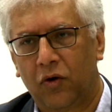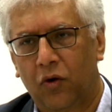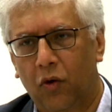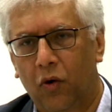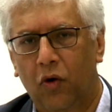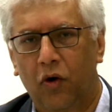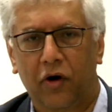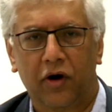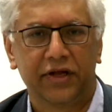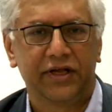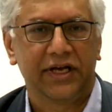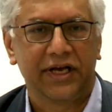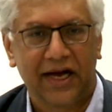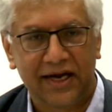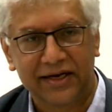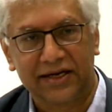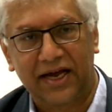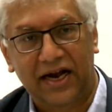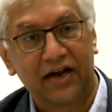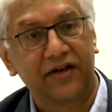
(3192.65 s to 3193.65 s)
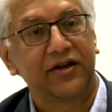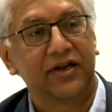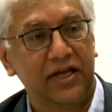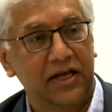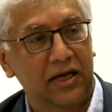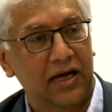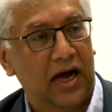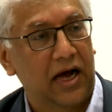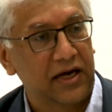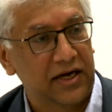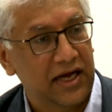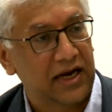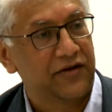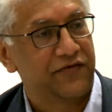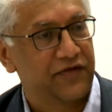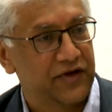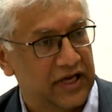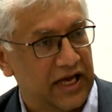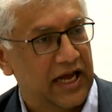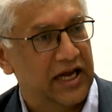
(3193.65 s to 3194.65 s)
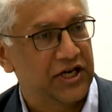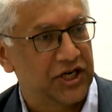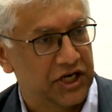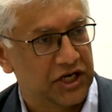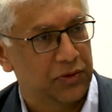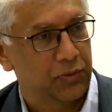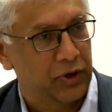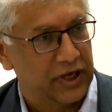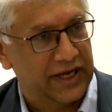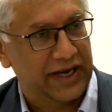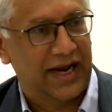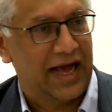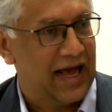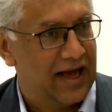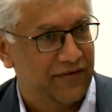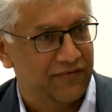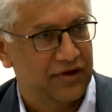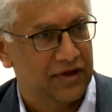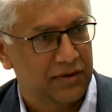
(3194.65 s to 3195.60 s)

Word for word: or the identity identification we can have